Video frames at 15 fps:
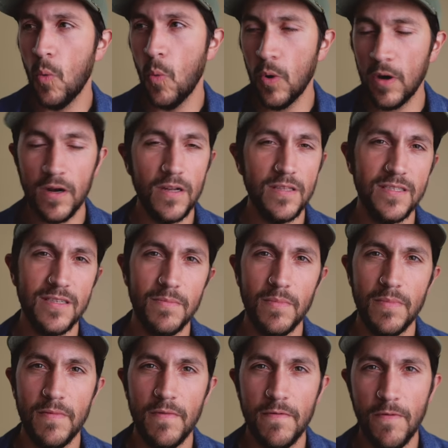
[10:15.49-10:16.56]
work on some
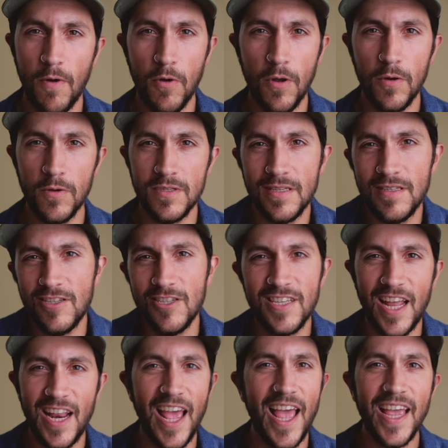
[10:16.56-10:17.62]
photos and just
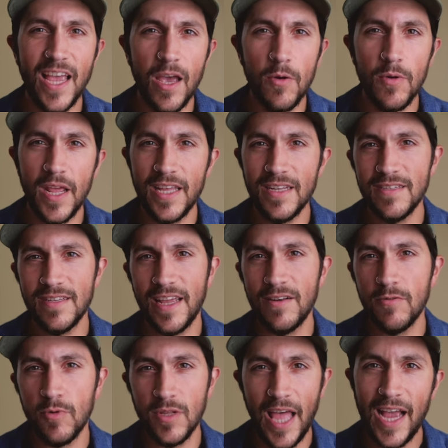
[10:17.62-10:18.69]
kind of hang out
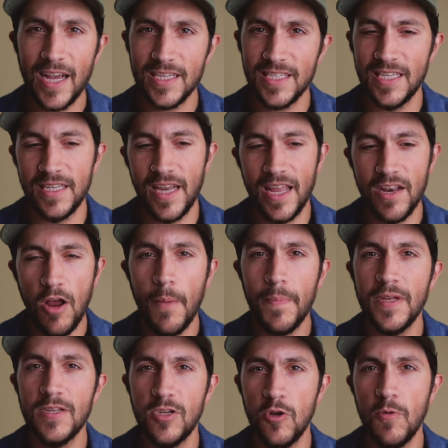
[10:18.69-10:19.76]
and relax and not
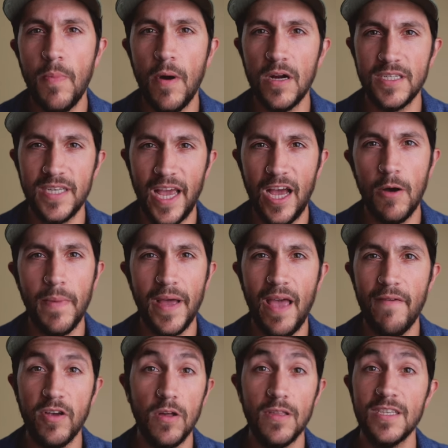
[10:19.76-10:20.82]
be too bogged down by
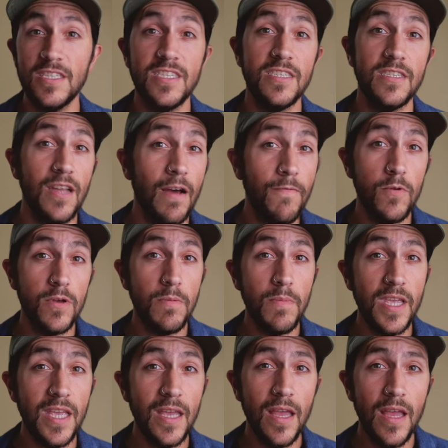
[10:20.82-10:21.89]
having all this stuff with
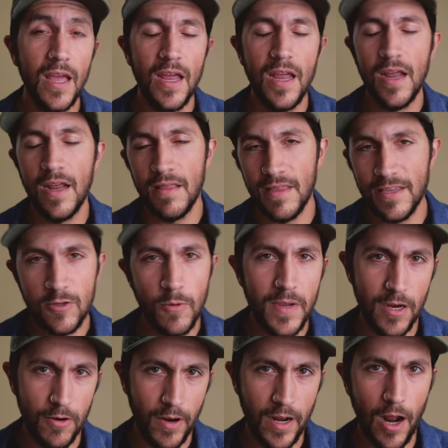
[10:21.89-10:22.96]
me, this will be
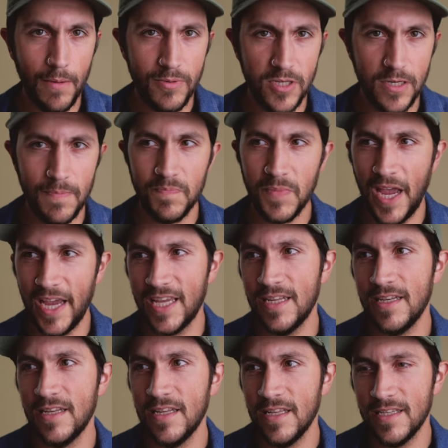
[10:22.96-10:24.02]
a great option. I
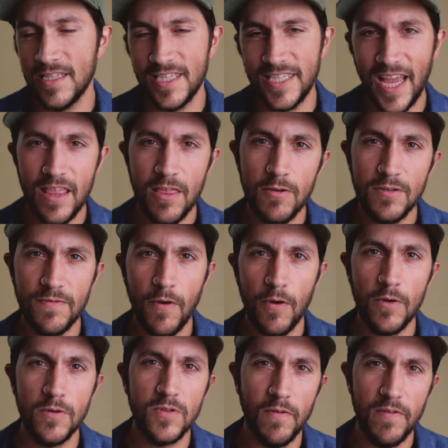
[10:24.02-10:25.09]
can send those
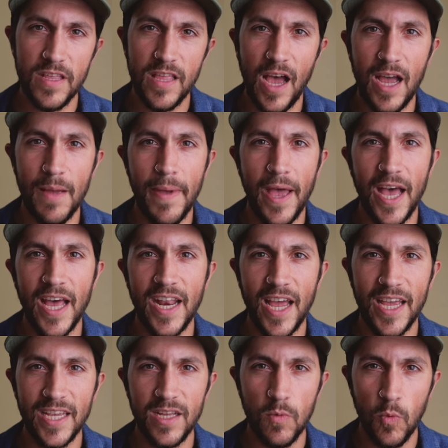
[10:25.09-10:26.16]
photos over to the iPad,
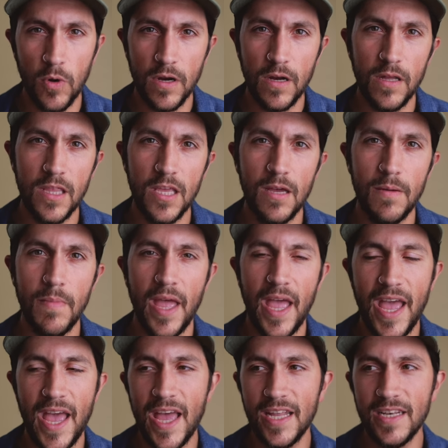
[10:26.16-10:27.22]
I can work on them,
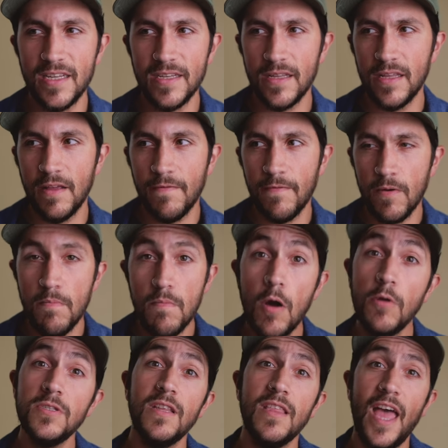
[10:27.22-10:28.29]
and for
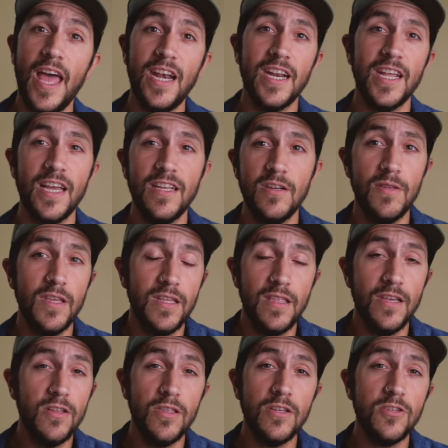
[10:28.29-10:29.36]
most of the editing I do,
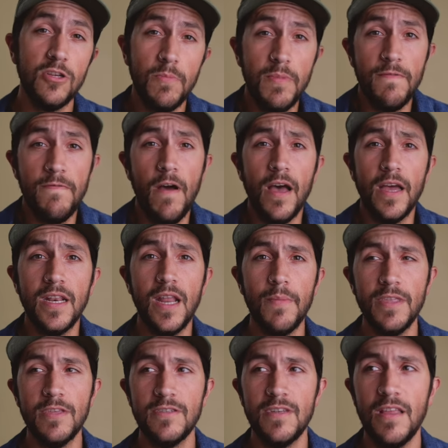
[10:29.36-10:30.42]
they should be fine. I
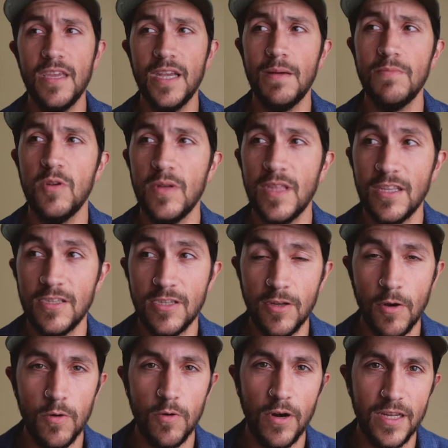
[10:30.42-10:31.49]
mean, there's nothing I'm doing that's
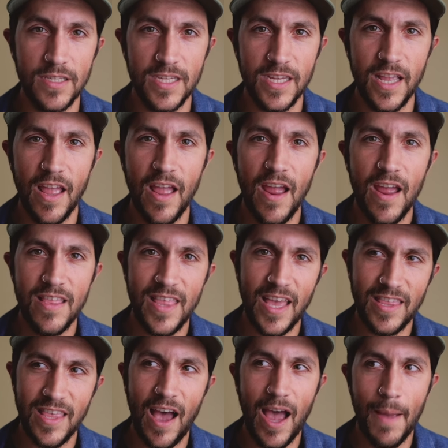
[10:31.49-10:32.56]
so crazy
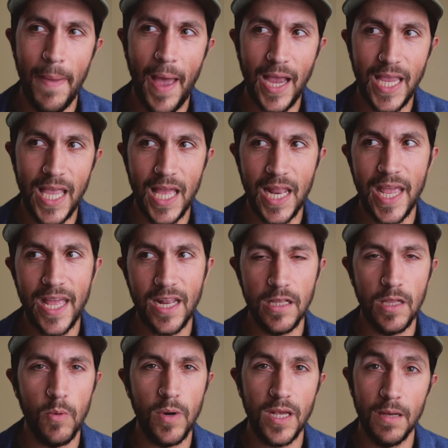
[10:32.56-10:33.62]
that the iPad can't handle
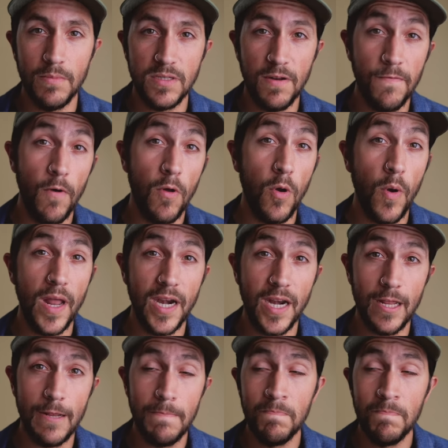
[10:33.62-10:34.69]
it when it comes to photo editing.